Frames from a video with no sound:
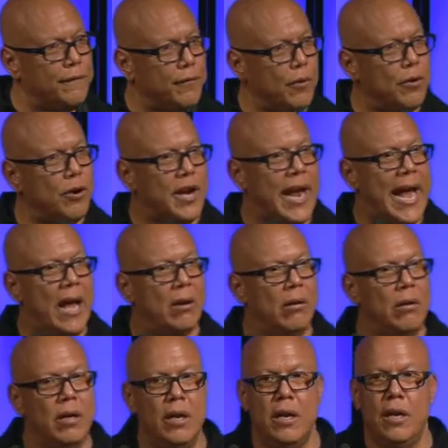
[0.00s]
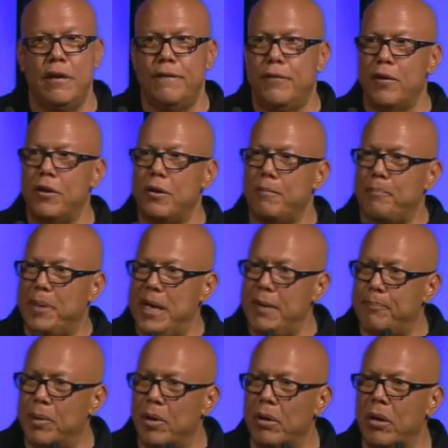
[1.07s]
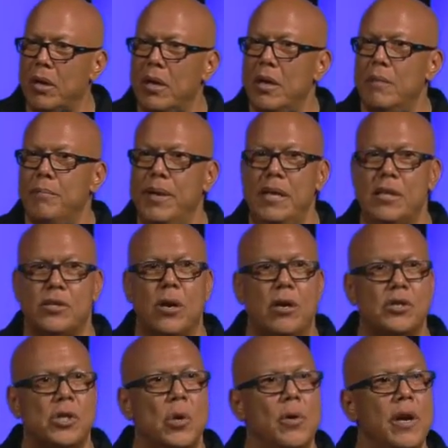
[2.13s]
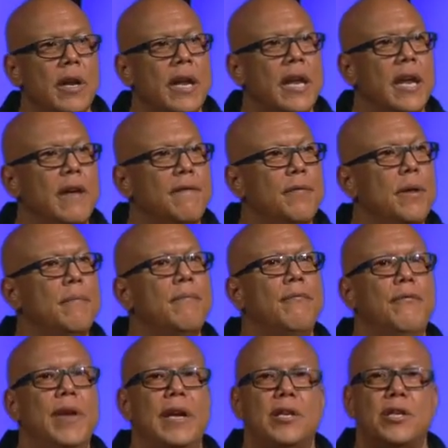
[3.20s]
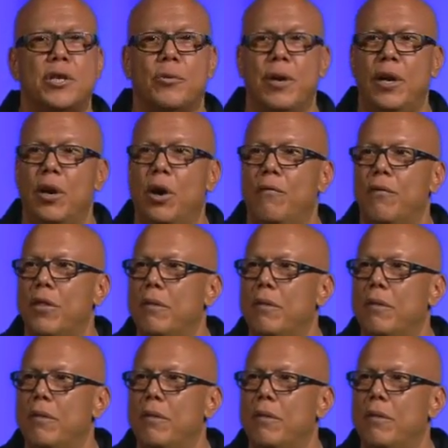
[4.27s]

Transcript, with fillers: their cattle, for their people, but He's also going to give them victory over the